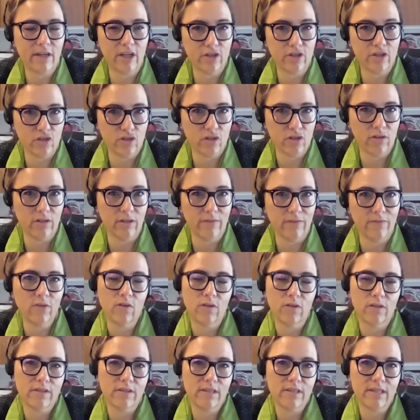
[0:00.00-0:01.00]
The concern, of
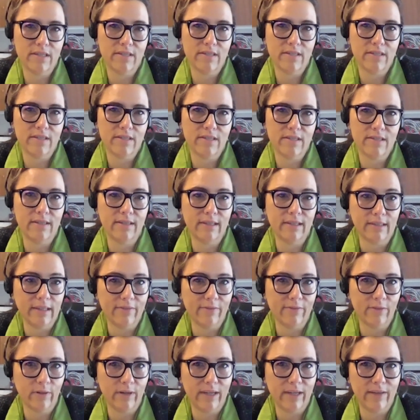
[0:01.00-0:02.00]
course, is the
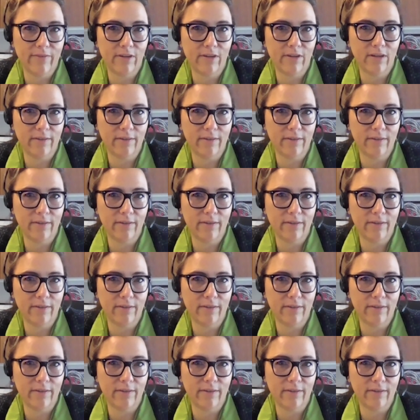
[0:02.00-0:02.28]
delivery of